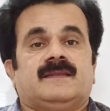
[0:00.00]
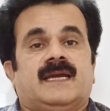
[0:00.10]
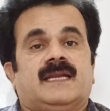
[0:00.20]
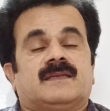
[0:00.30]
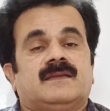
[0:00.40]

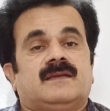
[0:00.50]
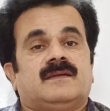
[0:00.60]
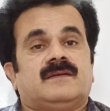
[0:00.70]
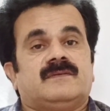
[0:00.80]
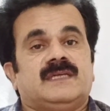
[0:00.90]
that
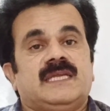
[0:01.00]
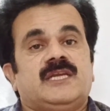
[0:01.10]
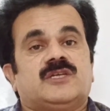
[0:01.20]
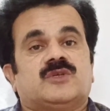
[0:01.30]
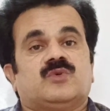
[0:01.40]

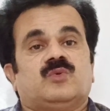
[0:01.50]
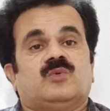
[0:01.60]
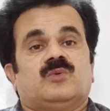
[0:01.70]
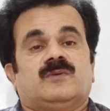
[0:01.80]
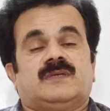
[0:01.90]
lead to
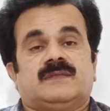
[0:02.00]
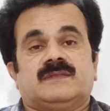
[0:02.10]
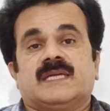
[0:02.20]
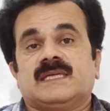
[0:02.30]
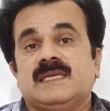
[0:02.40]

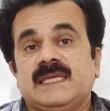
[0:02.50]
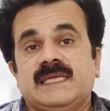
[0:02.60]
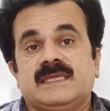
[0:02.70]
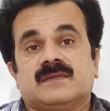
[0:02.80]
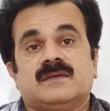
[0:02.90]
that
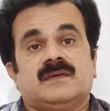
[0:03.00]
lead